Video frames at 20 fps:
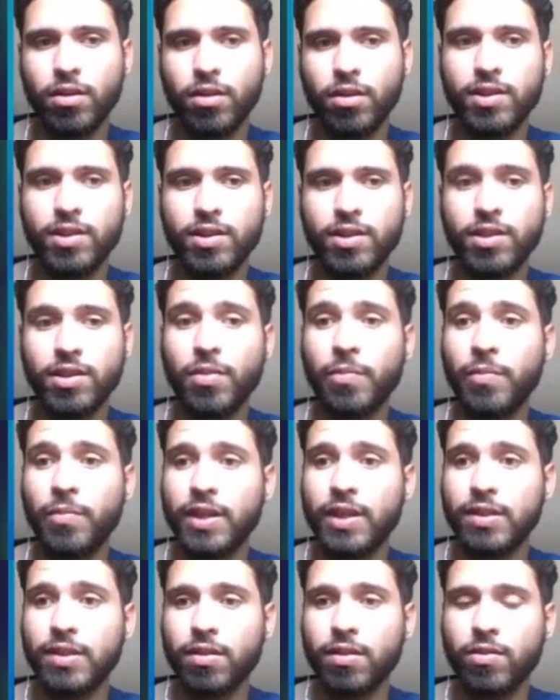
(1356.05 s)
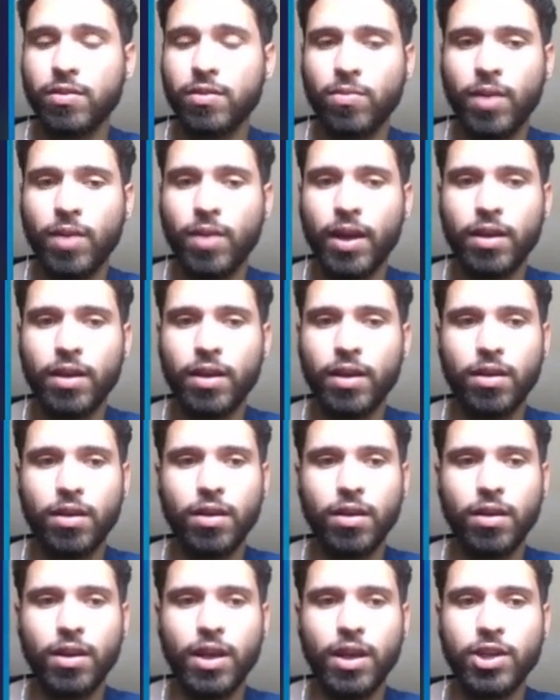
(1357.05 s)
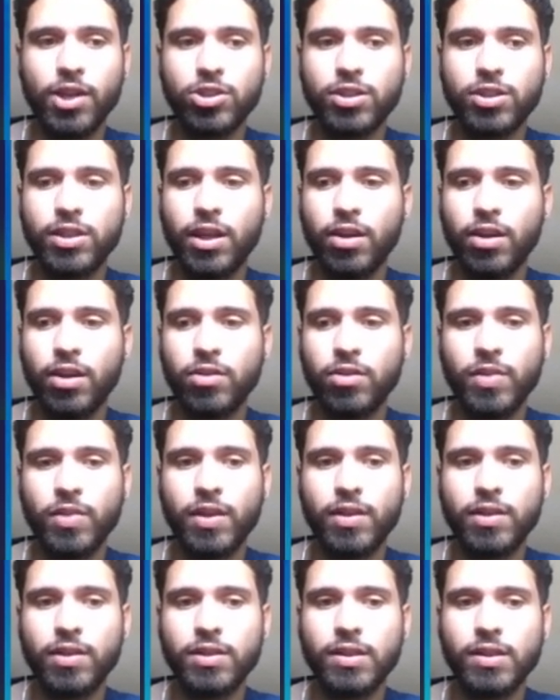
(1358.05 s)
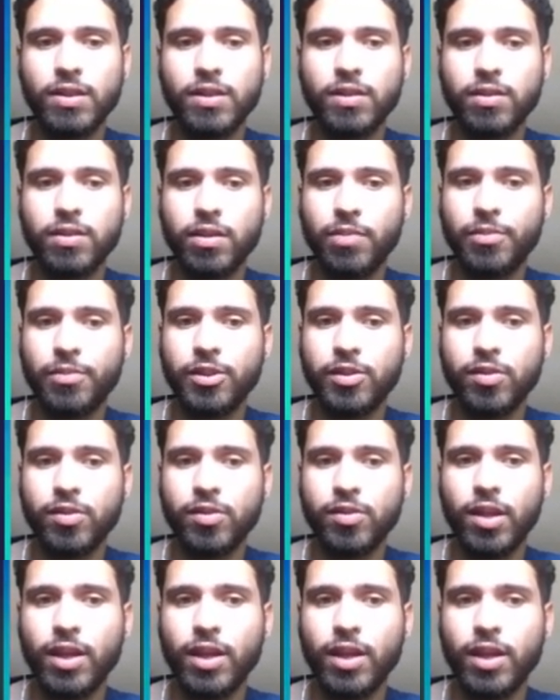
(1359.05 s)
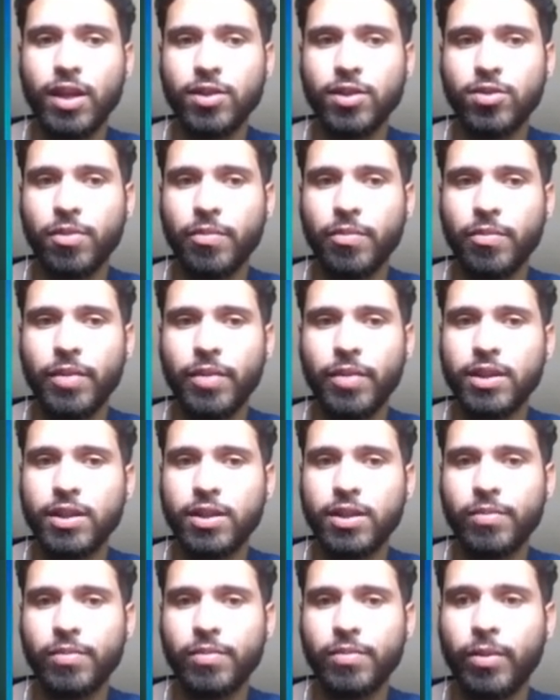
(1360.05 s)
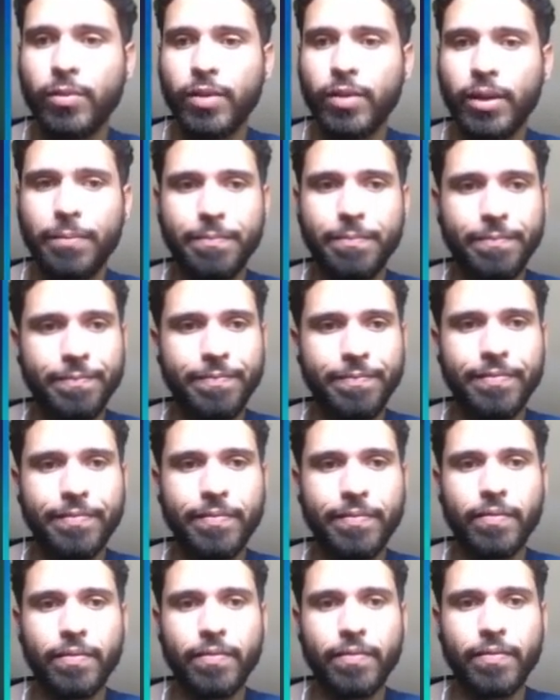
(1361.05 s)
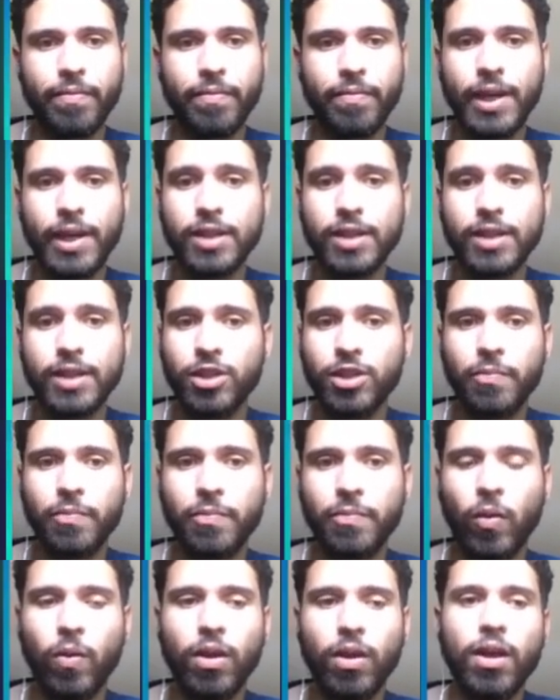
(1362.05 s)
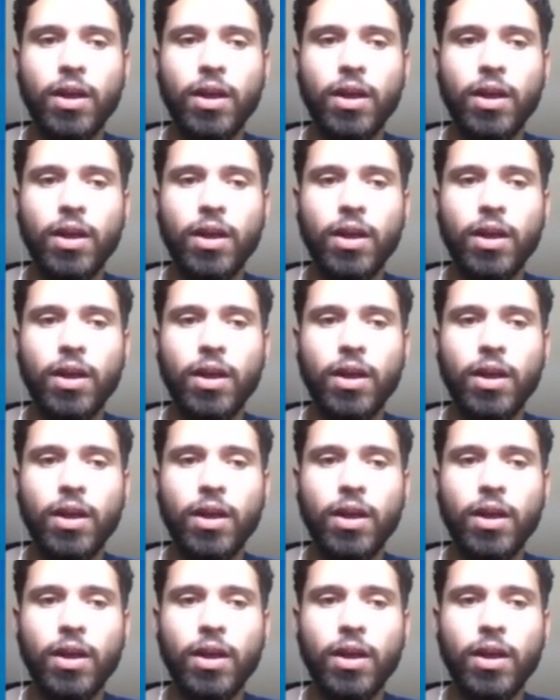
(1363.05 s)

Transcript: Something basic, right? And it just tells me this is a personalized supplement and blah, blah, blah. It's pretty simple.